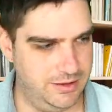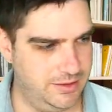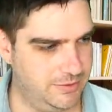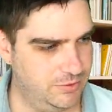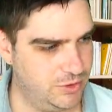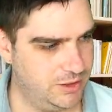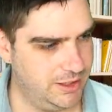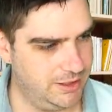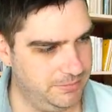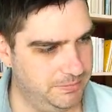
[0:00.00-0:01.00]
Thanks for joining
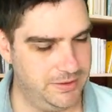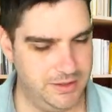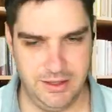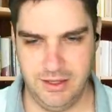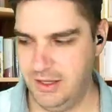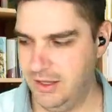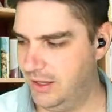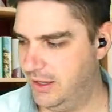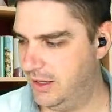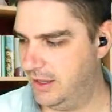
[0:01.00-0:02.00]
in,
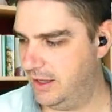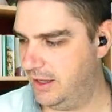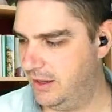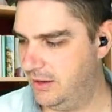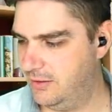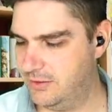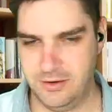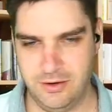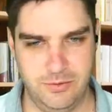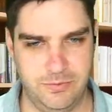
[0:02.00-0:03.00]
and
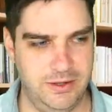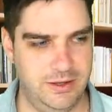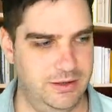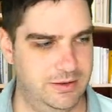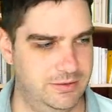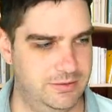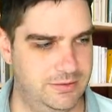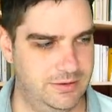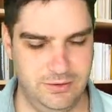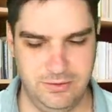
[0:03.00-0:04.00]
hopefully
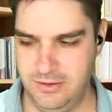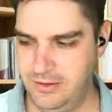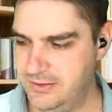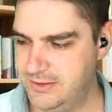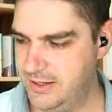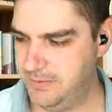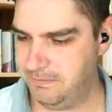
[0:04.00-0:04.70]
see you next time.